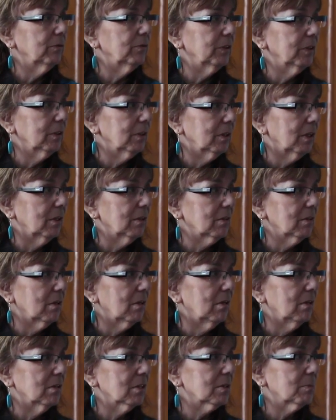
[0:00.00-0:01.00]
fetal
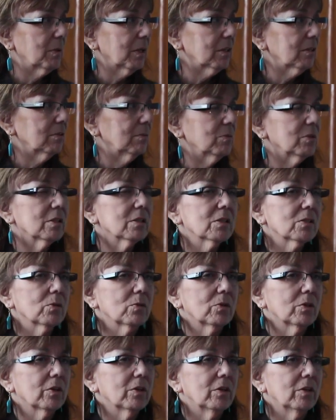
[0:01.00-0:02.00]
alcohol spectrum
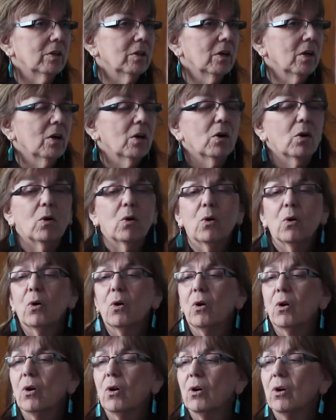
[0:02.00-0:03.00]
disorder
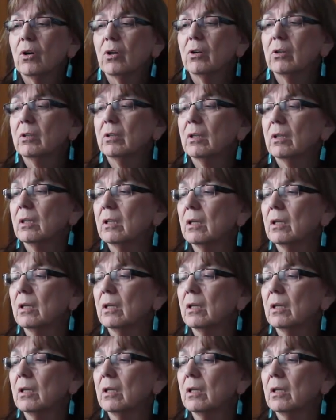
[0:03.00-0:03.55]
or